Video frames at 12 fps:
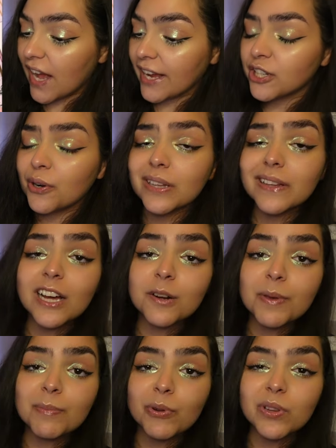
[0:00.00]
I know a lot of
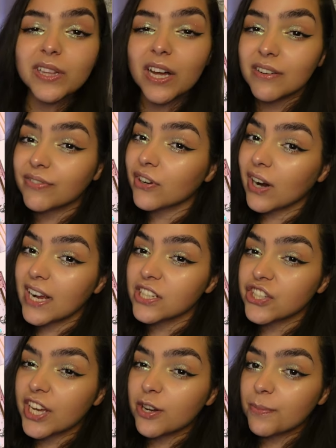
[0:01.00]
people love her
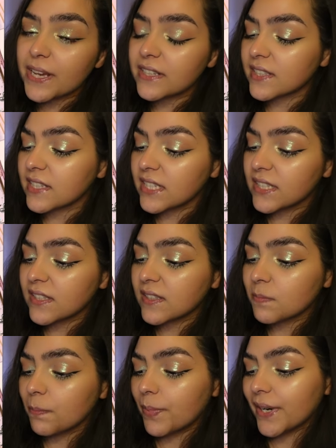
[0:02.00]
eyeshadow
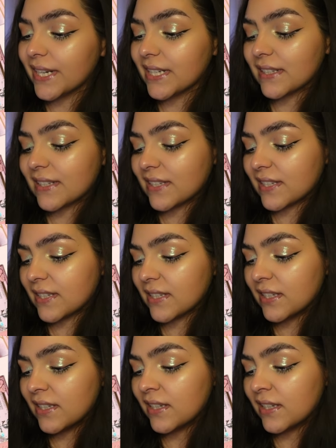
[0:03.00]
bases, but